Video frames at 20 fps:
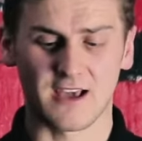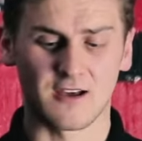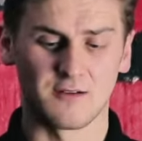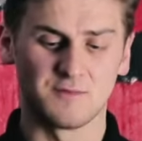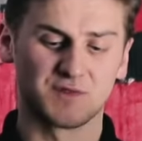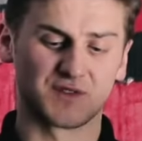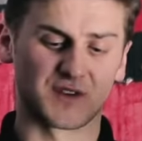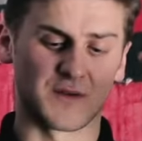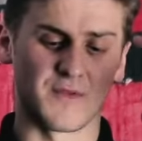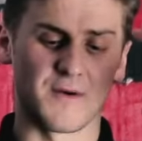it
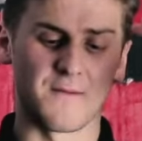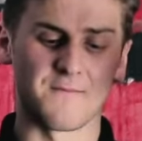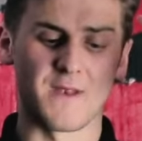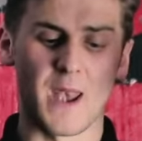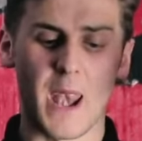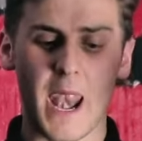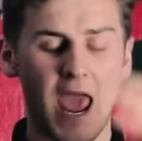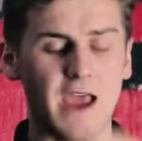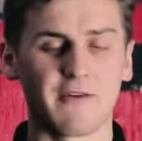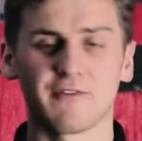comes with some
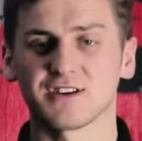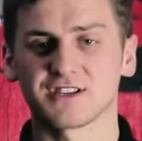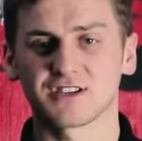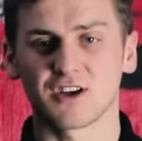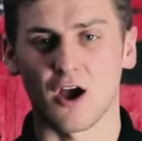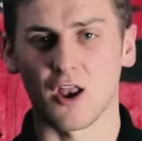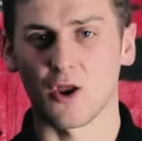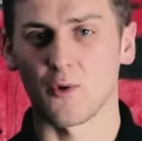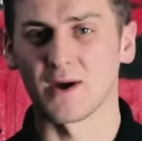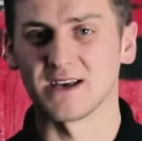of the
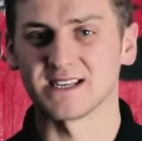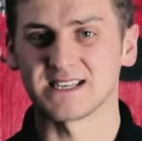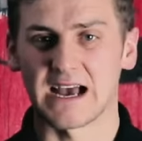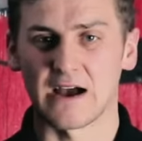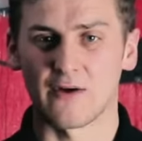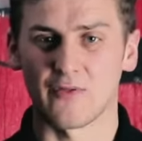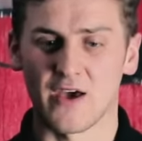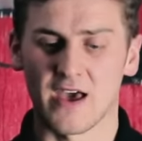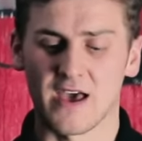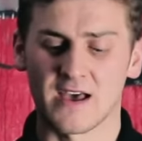hilarious
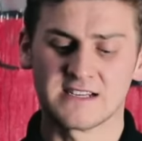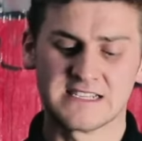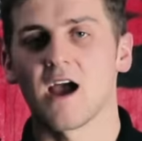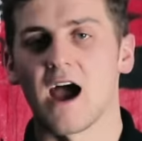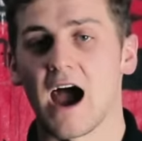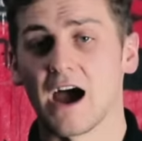colorways out there,